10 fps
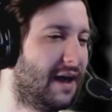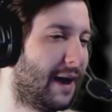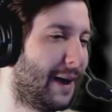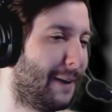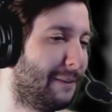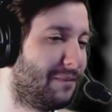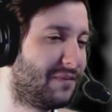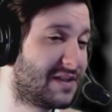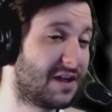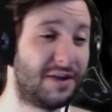Um,
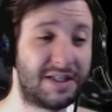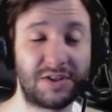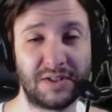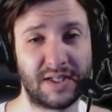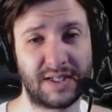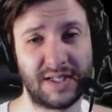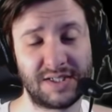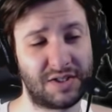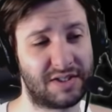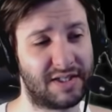so it's a good thing.
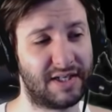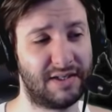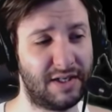It's a good thing.